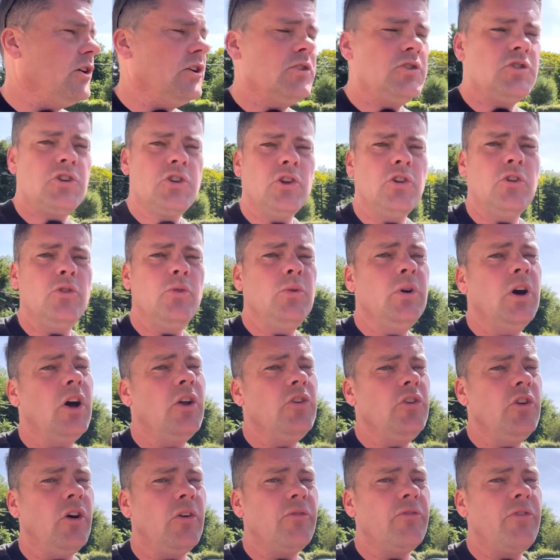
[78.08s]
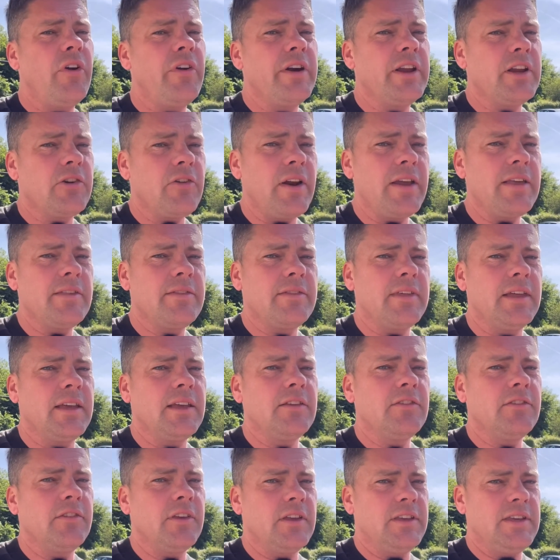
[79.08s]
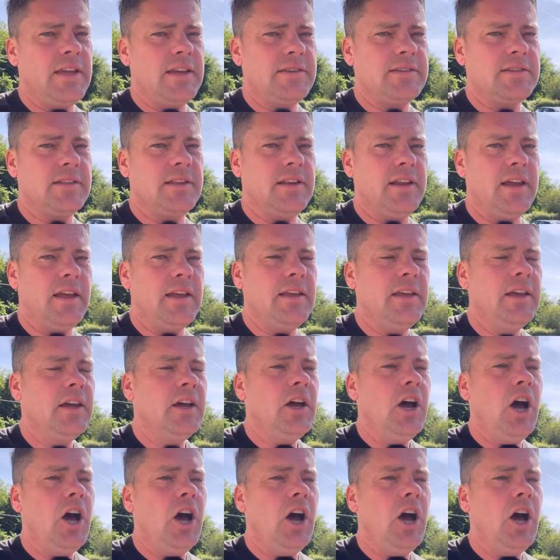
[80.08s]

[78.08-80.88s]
Two not very great things yesterday.